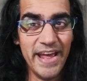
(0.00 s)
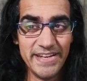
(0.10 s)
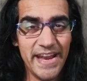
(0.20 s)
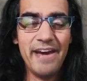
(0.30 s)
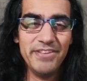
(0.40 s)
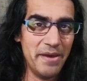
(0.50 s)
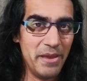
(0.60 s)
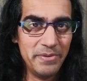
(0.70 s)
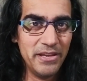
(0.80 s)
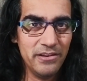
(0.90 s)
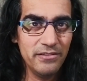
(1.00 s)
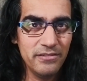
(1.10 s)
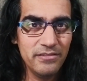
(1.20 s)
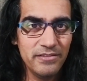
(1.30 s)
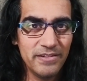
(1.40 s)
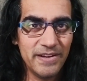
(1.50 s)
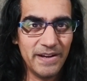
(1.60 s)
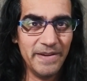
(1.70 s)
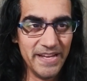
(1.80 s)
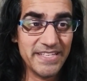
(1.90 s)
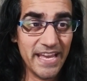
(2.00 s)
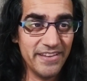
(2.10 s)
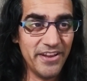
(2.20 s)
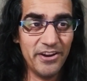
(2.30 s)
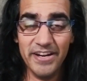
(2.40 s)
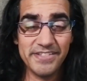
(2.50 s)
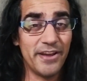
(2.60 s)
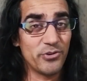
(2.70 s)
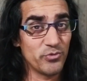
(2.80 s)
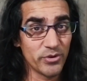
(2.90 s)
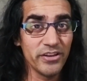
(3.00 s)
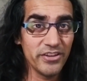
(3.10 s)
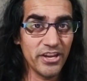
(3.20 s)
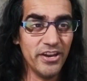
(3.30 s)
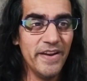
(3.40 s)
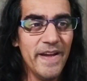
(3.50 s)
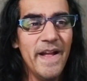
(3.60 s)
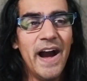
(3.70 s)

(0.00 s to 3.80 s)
and I did have the MAP intake in there, and it sounded really good.